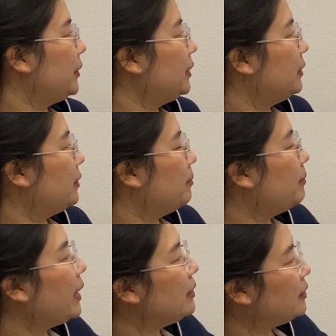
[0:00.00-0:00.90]
The
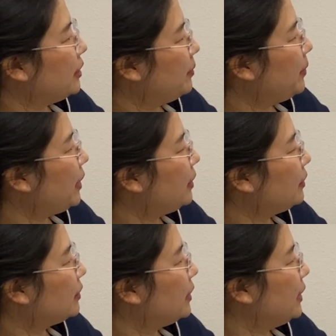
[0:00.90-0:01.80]
monthly
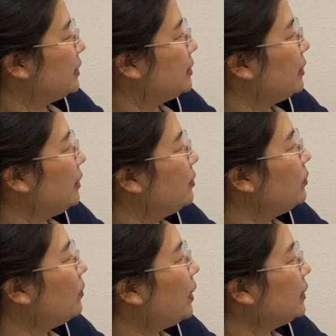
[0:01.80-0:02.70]
pillar is the
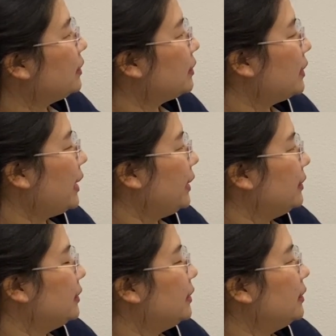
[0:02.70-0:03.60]
Yin Water and